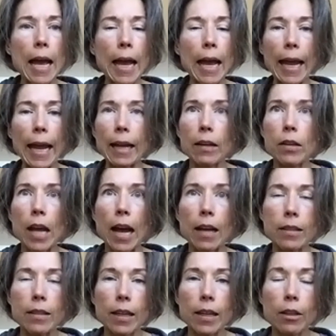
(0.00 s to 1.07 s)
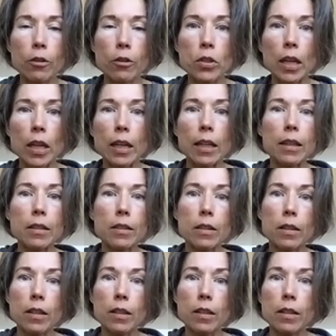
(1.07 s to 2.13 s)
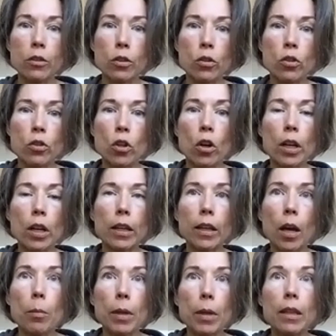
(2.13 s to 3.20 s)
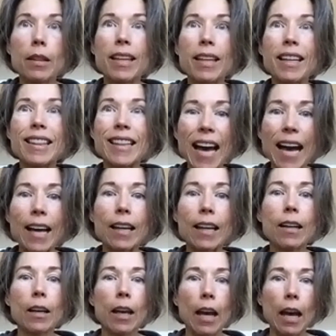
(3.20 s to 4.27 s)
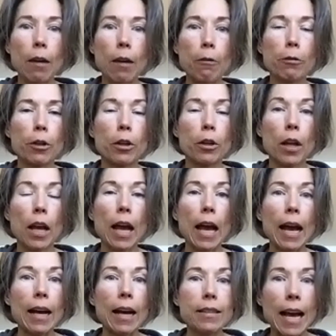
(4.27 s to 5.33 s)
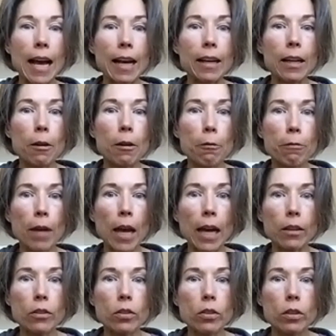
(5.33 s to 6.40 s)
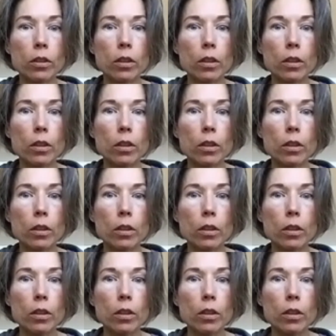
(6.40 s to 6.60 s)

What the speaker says: And as I understand it, the statistics are starting to come in that effort has had an effect.